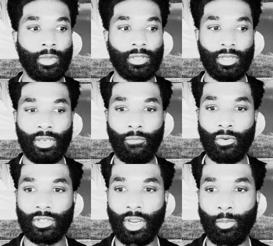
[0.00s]
it's a
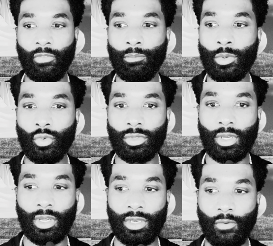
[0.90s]
different type of
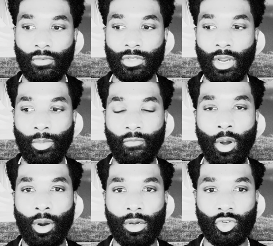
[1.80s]
music, a different type of
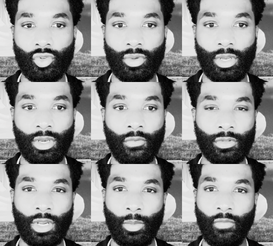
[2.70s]
artistry, a
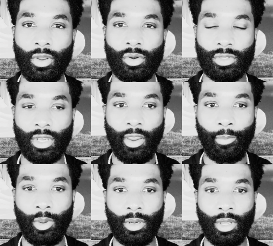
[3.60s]
different type of
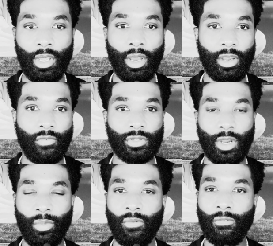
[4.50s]
entertainment, a different
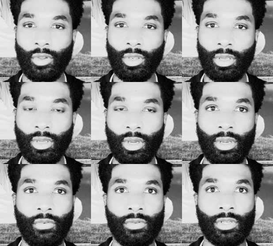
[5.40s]
type of feeling, a
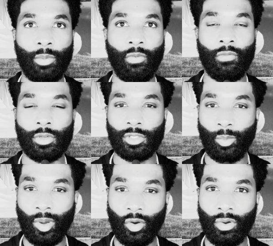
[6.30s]
different type of
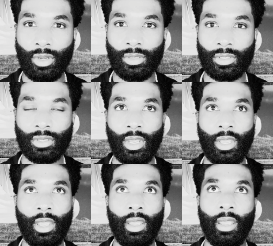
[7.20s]
experience.
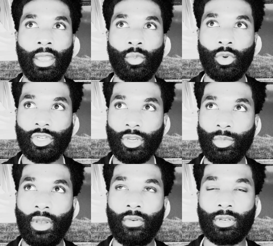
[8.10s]
And we should
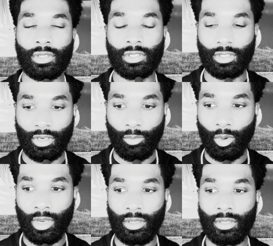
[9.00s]
be able to
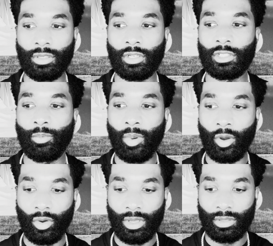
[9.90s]
celebrate these
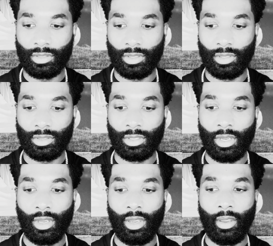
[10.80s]
experiences
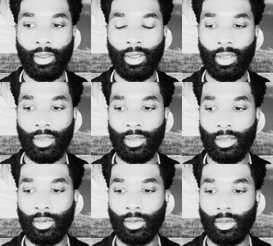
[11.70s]

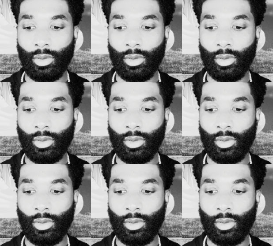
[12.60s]
and,